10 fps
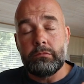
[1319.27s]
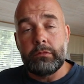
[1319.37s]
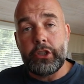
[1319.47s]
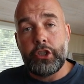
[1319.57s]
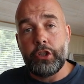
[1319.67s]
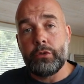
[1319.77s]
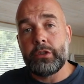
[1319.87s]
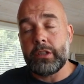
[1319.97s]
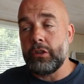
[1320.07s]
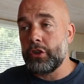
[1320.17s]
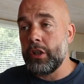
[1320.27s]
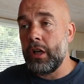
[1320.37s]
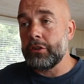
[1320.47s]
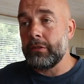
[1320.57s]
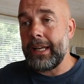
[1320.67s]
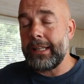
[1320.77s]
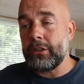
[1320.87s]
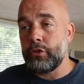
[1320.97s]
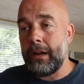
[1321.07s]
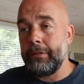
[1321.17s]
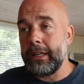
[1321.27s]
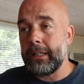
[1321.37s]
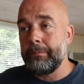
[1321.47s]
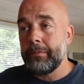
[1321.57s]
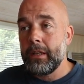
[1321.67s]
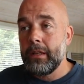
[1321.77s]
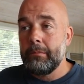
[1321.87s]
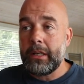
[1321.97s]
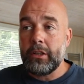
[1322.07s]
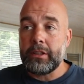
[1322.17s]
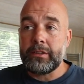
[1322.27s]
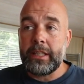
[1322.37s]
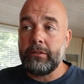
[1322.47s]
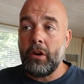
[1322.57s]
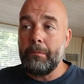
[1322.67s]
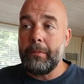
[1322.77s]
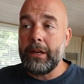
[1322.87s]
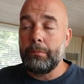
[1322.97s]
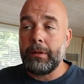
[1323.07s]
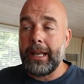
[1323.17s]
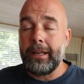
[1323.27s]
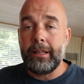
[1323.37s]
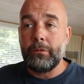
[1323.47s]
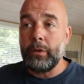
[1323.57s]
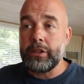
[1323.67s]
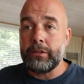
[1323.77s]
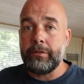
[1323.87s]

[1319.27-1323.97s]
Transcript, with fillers: reducing your chance of getting traffic because I say you've got meal planner which